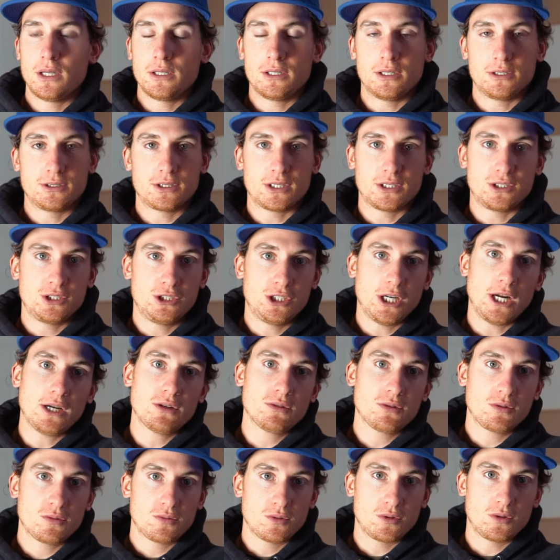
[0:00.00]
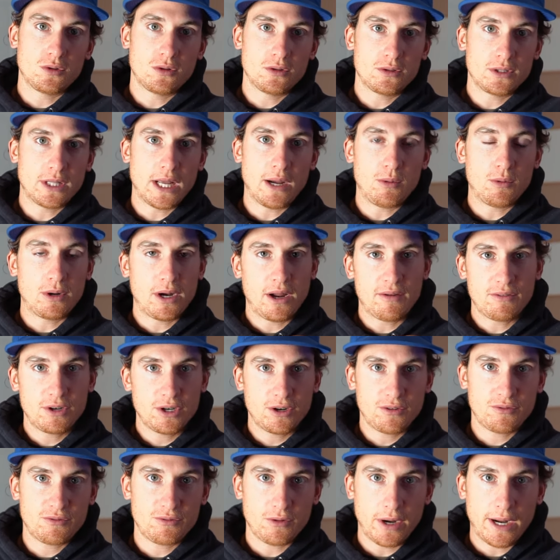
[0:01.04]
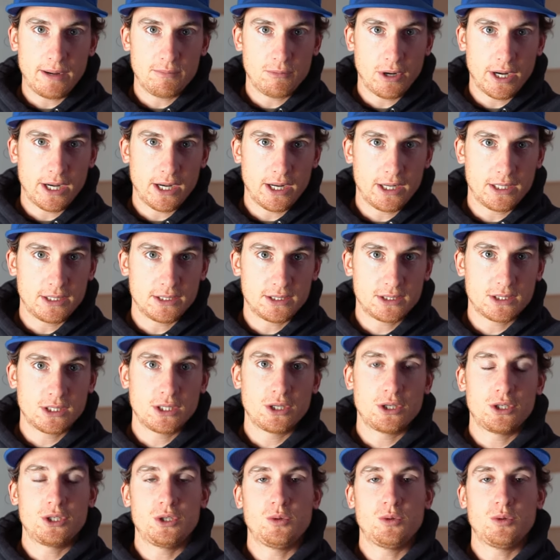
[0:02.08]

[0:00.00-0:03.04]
there's this general rule that whatever your frame rate is,